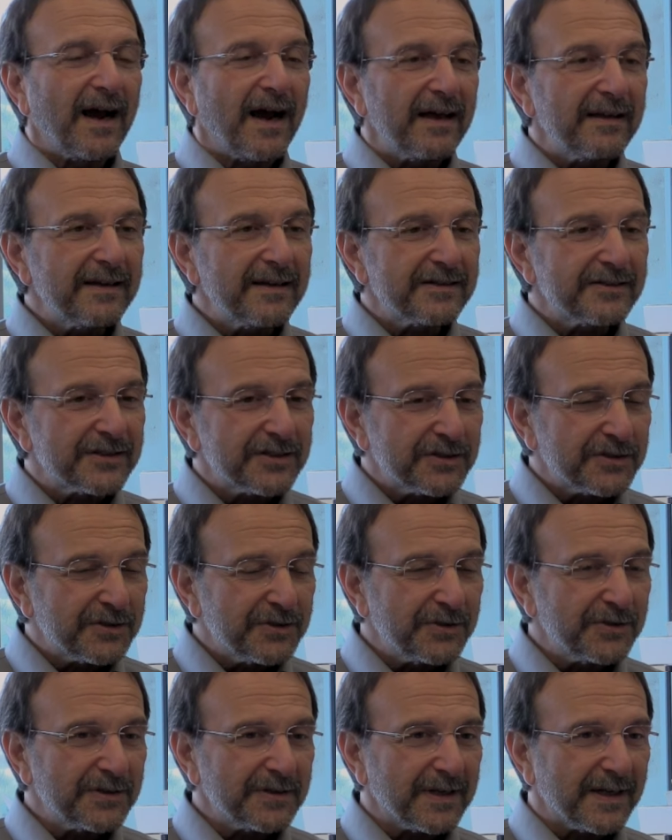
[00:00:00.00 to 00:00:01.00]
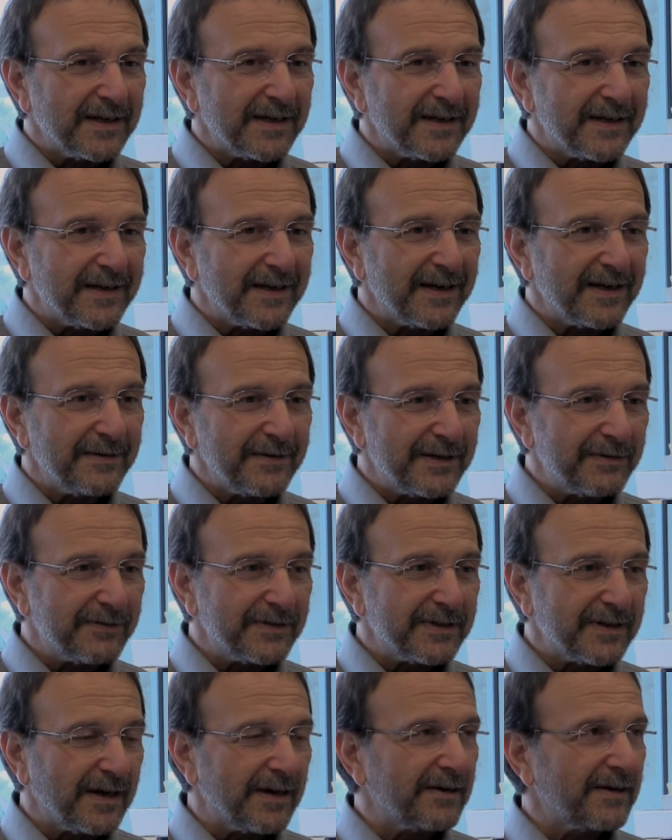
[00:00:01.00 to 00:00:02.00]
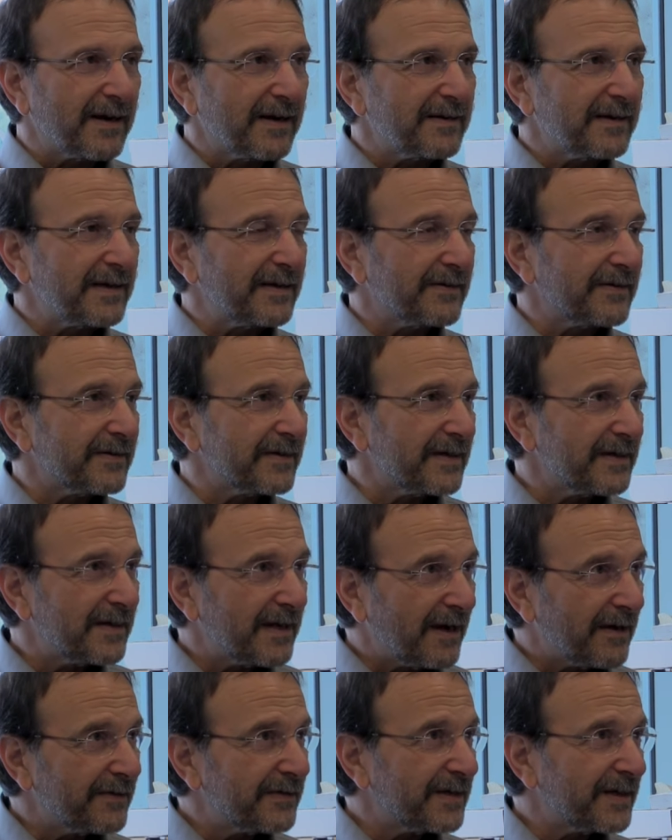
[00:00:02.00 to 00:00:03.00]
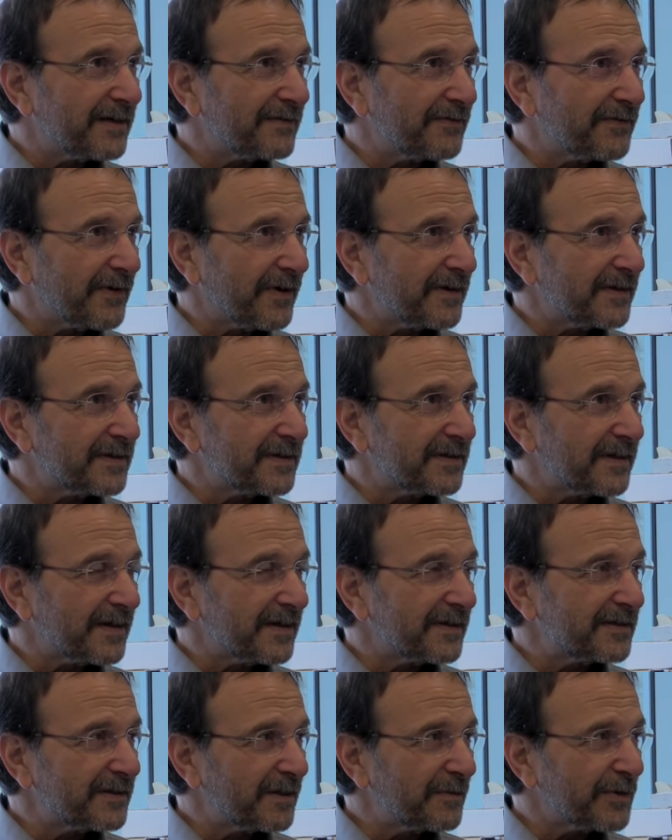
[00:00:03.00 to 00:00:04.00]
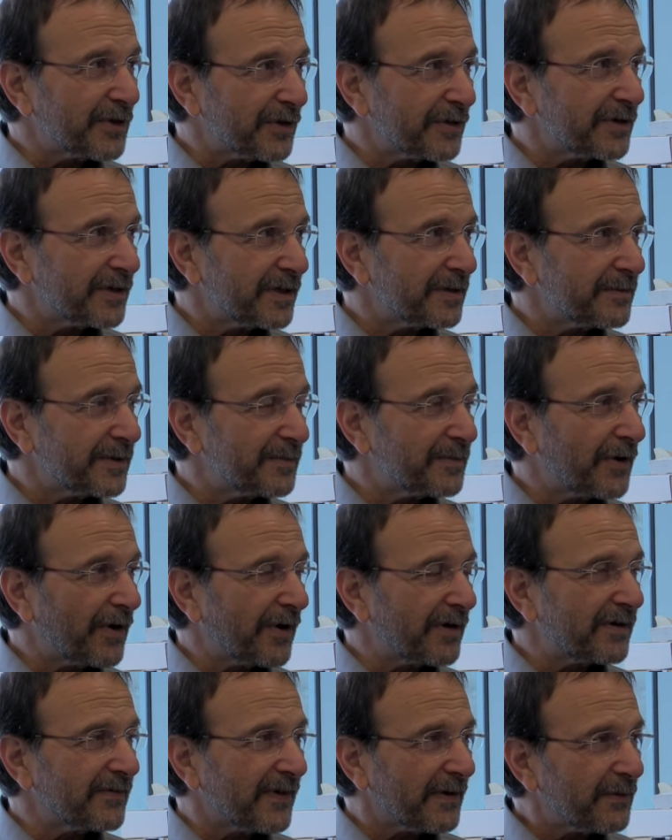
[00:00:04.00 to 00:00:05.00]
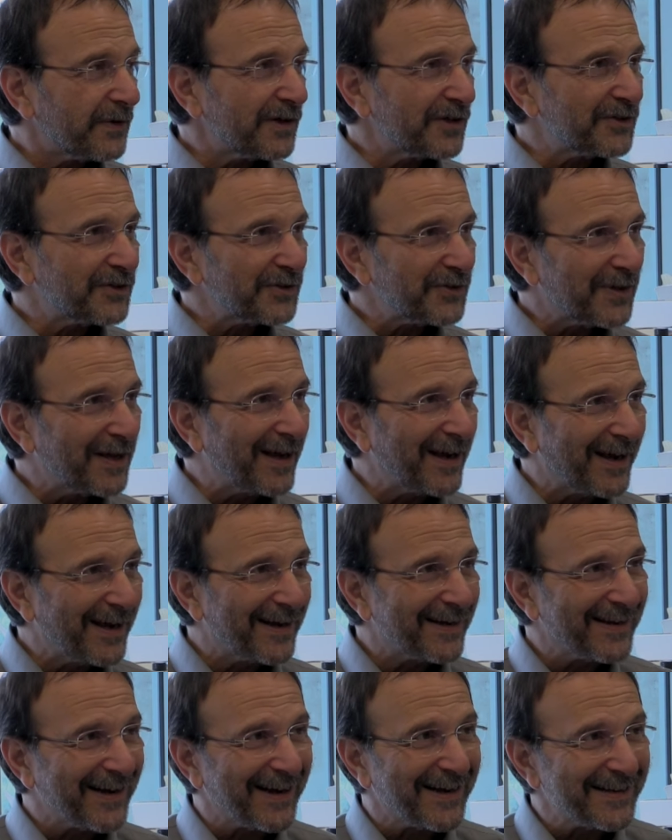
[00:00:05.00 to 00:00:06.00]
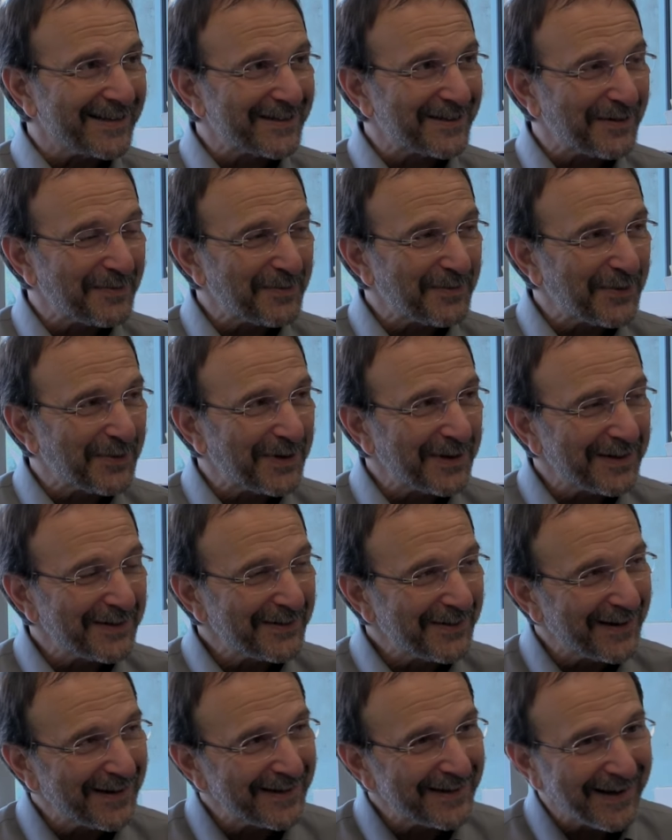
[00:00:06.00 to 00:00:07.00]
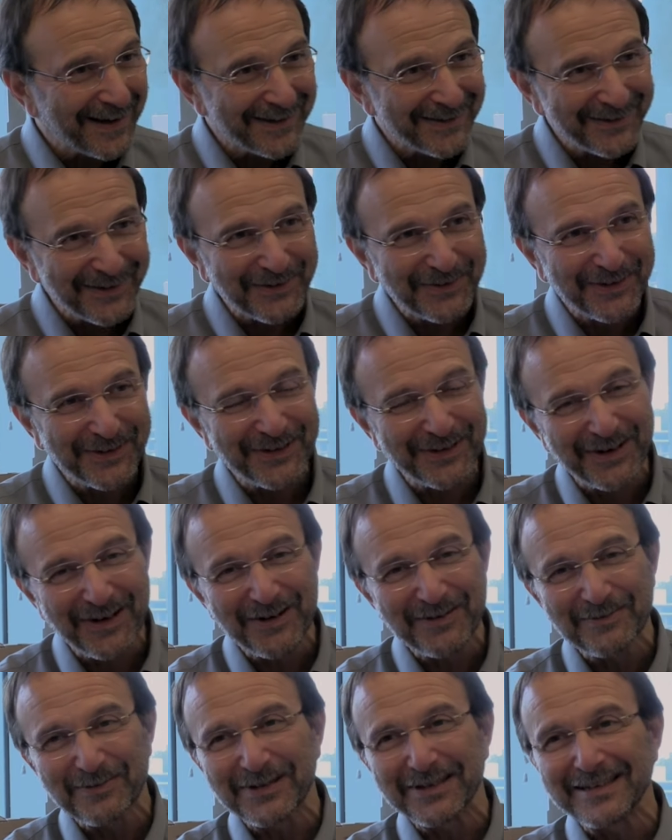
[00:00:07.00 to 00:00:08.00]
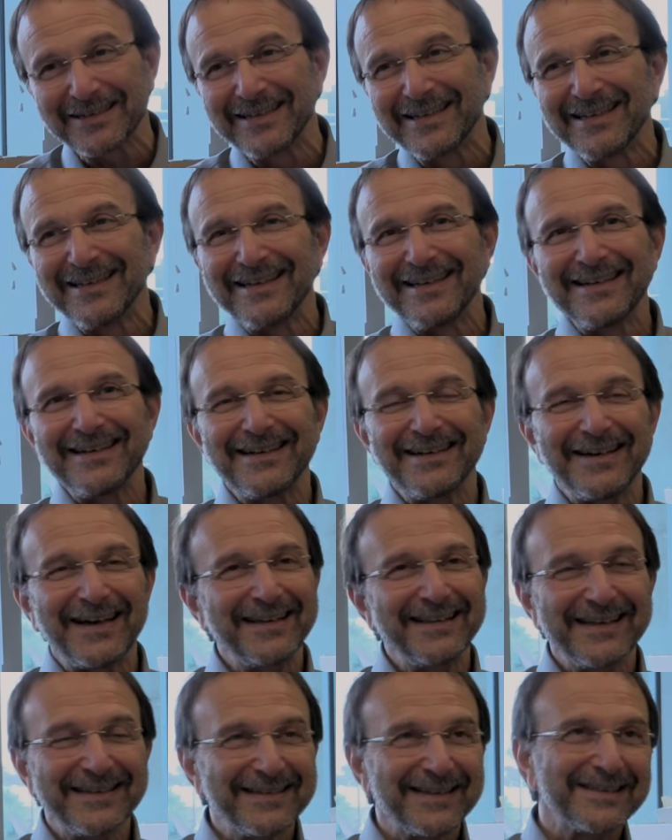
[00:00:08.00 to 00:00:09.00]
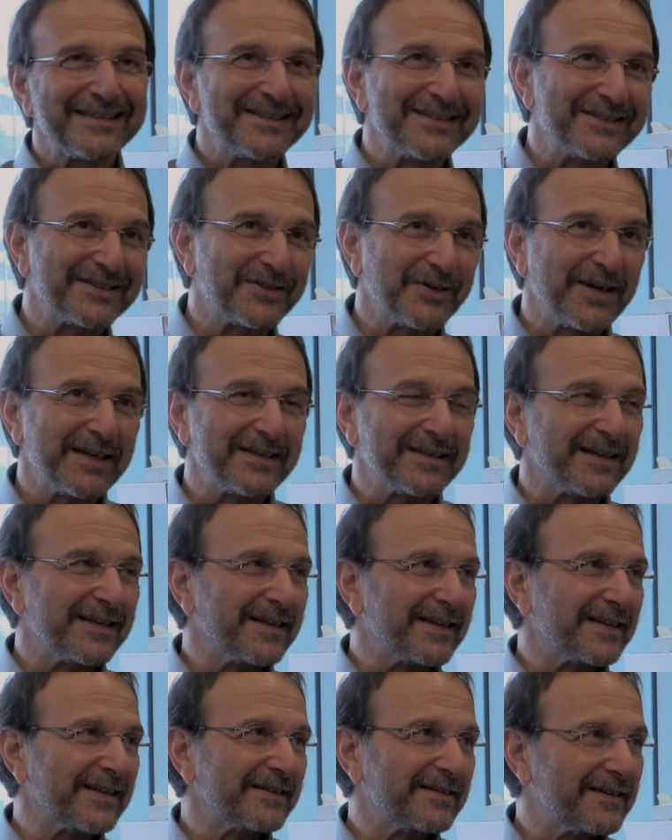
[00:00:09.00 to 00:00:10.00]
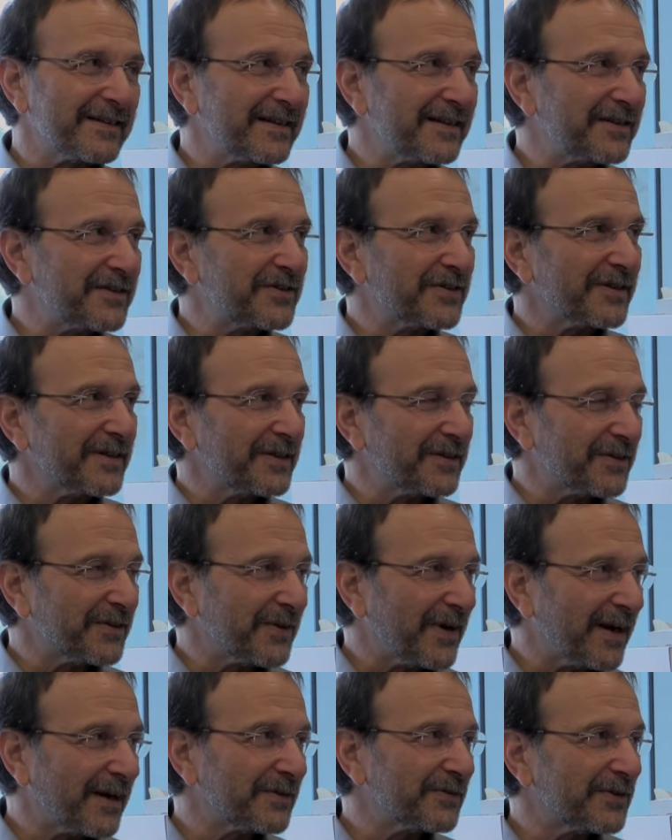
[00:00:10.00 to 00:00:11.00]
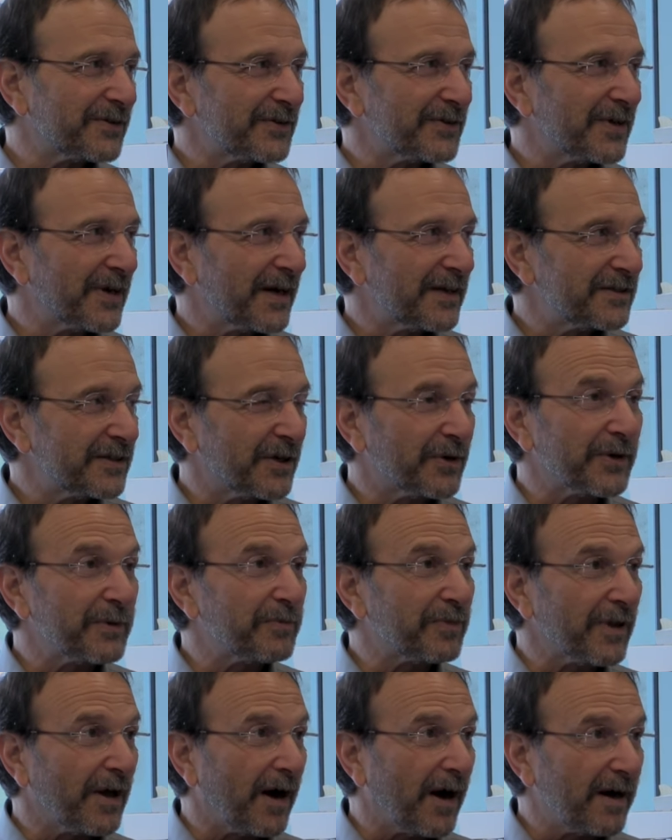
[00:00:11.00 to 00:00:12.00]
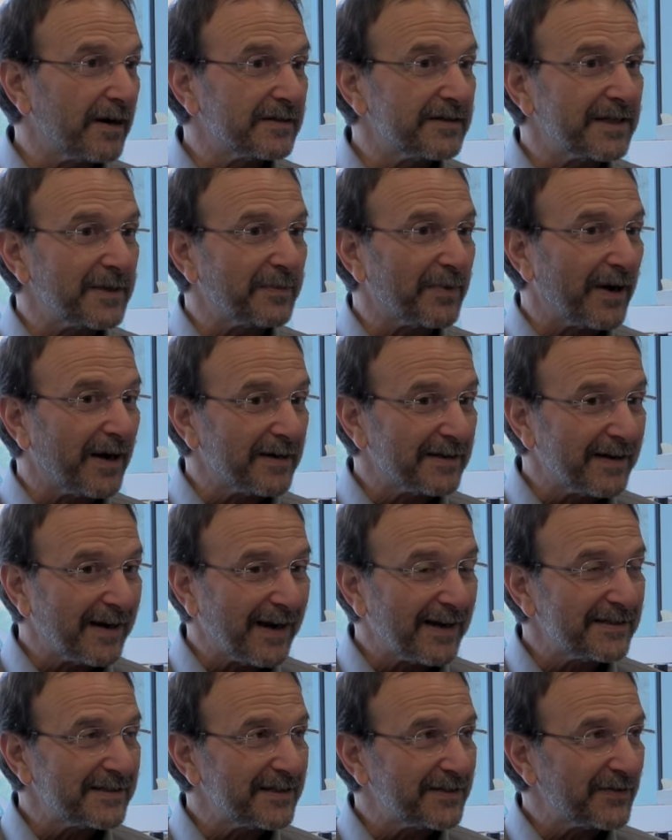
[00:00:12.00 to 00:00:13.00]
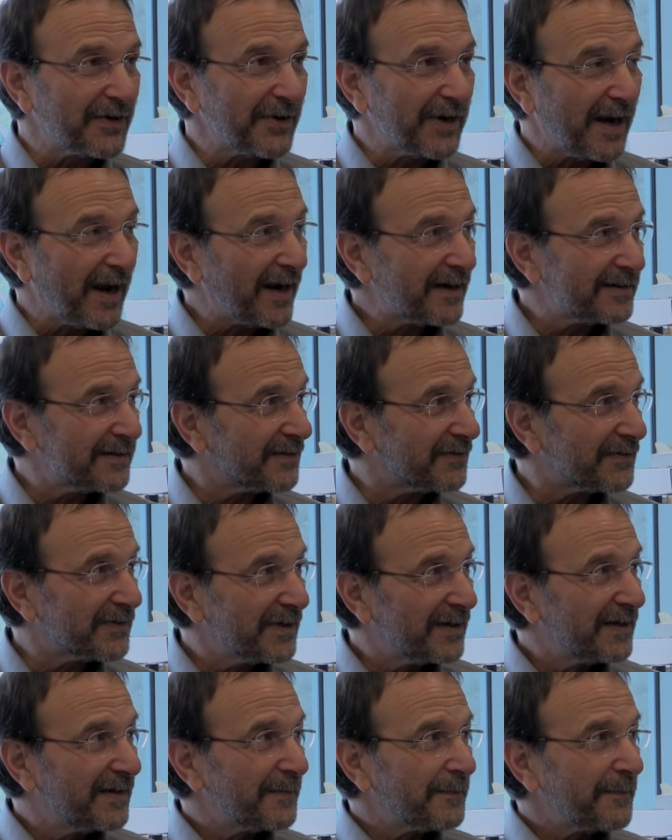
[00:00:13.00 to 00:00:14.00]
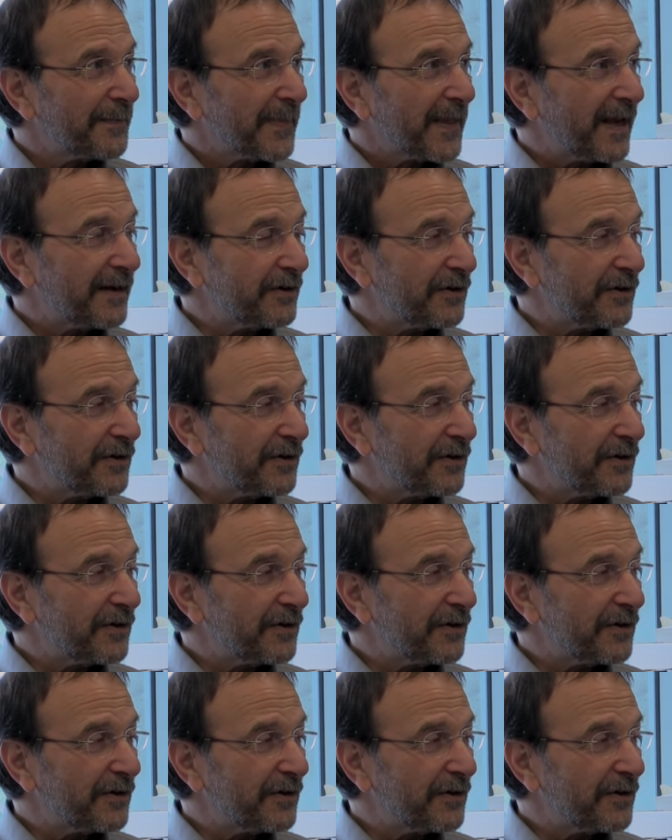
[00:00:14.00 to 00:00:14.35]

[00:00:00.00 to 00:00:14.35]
I think it's just cool that he came, he retired out here, and now he can find a science community to be part of. I want to do that at some point, right? I don't know where to go, but I think that's just great that he can teach and interact with you guys. You know, he blogs, he podcasts, he's very active. He is.